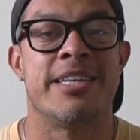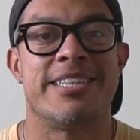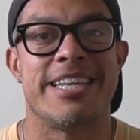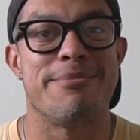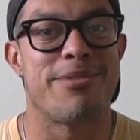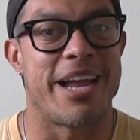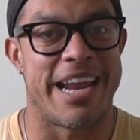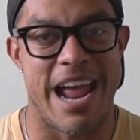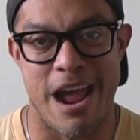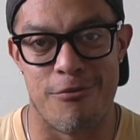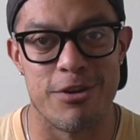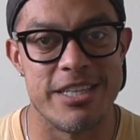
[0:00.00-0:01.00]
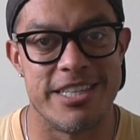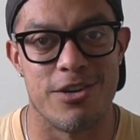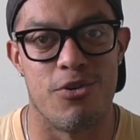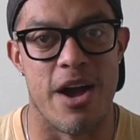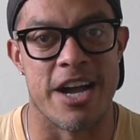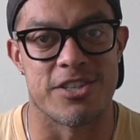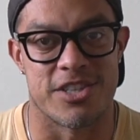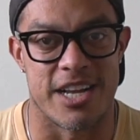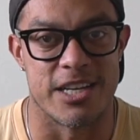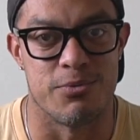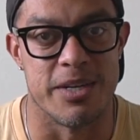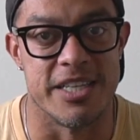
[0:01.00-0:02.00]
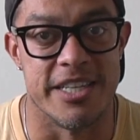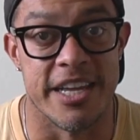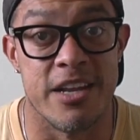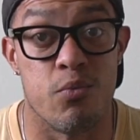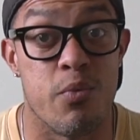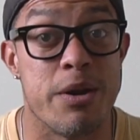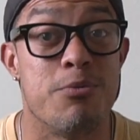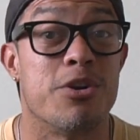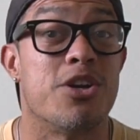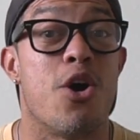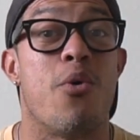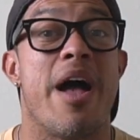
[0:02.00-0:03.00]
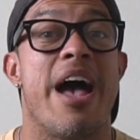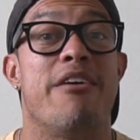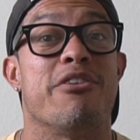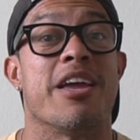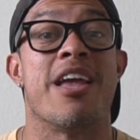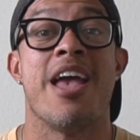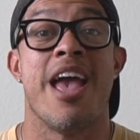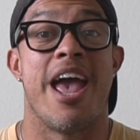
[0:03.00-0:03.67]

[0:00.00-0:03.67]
It seemed like every single exercise we did, we would go heavy.